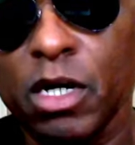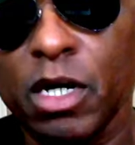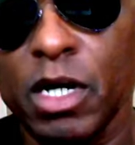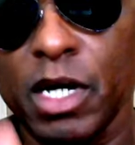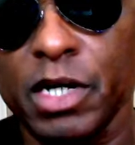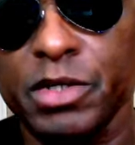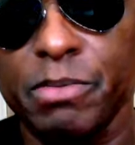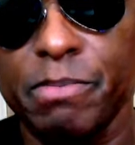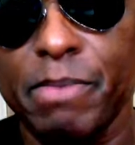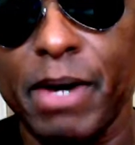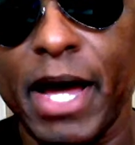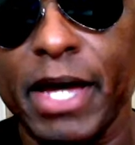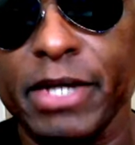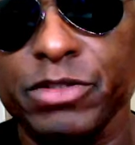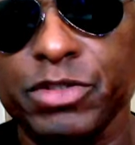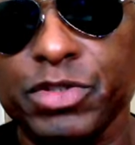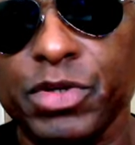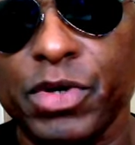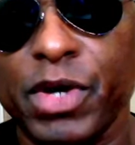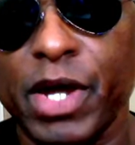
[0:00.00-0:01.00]
Hunter
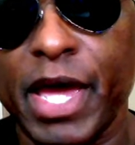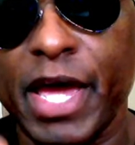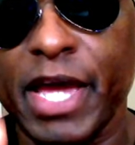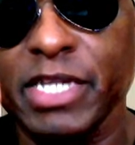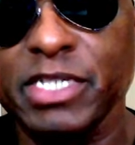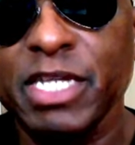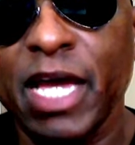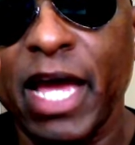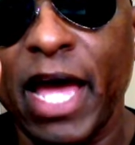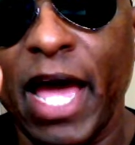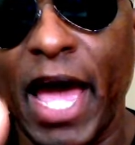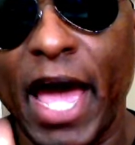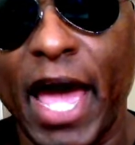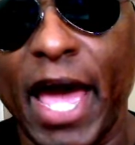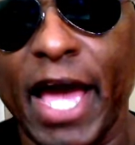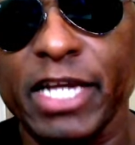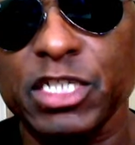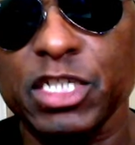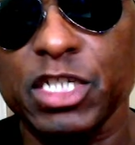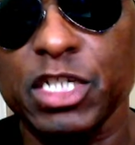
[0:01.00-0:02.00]
Biden's trash,
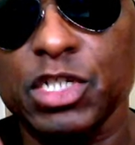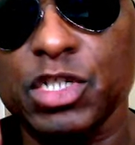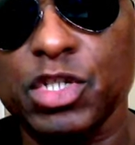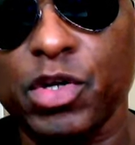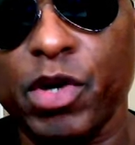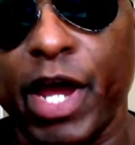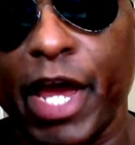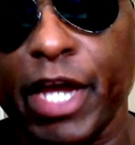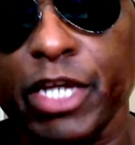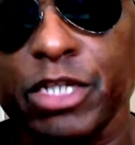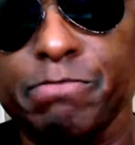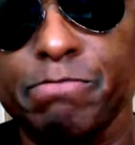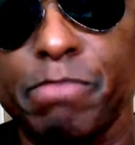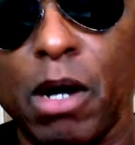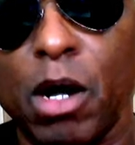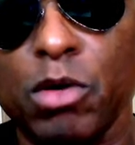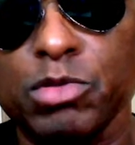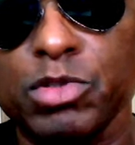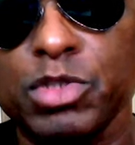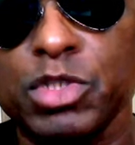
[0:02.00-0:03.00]
Ashley's trash,
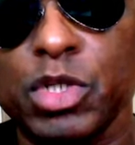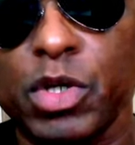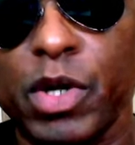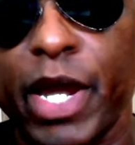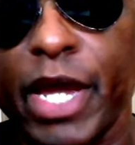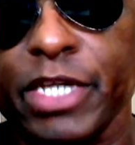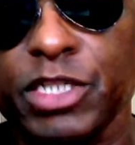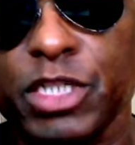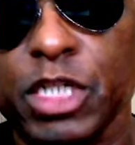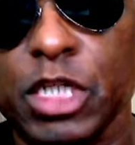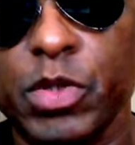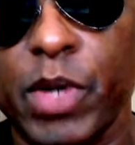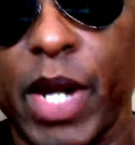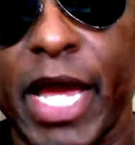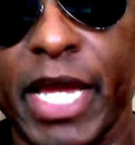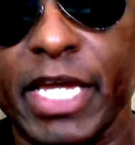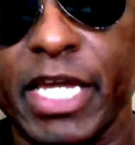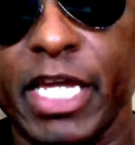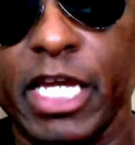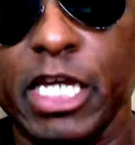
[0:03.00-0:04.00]
Bo's trash, the
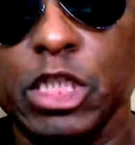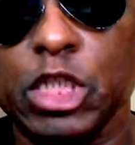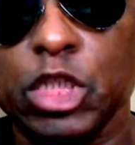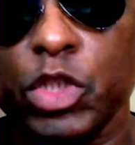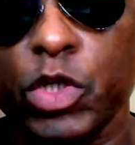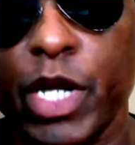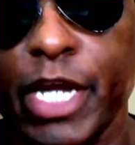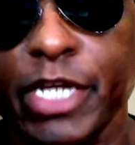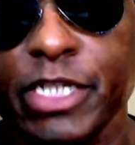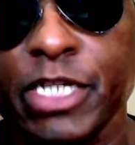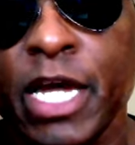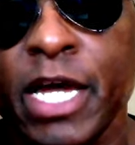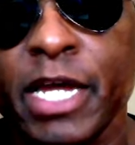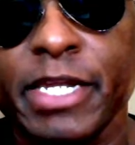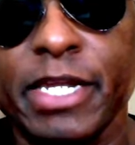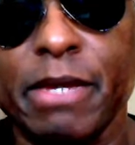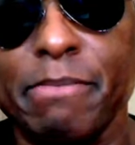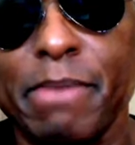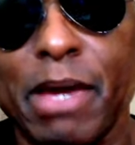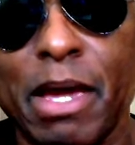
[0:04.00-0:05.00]
grandkids trash,
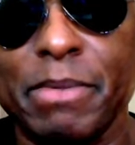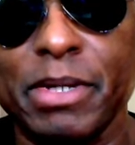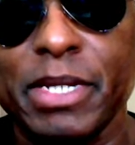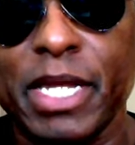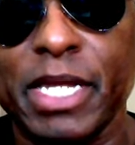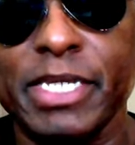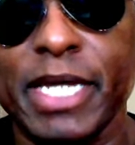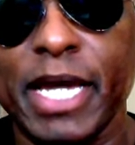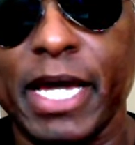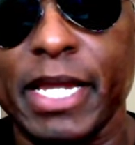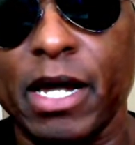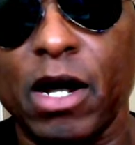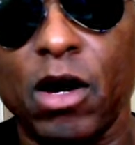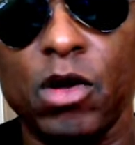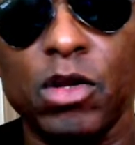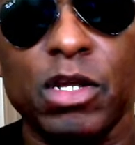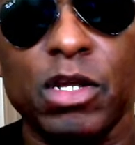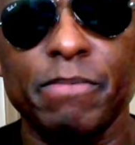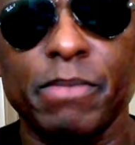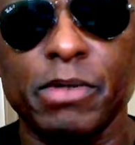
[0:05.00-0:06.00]
the mammy and their daddy,
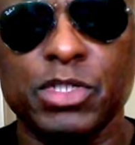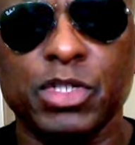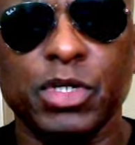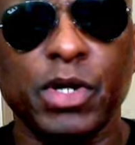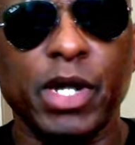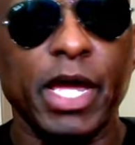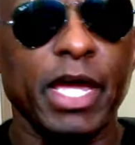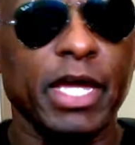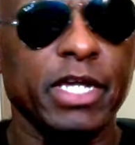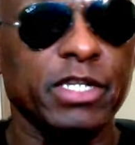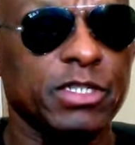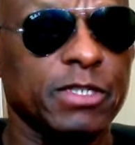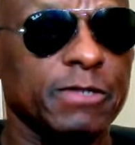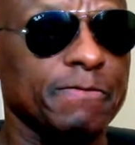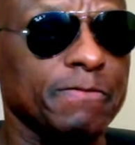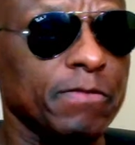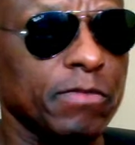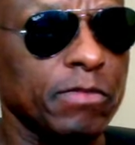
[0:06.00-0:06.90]
all are trash.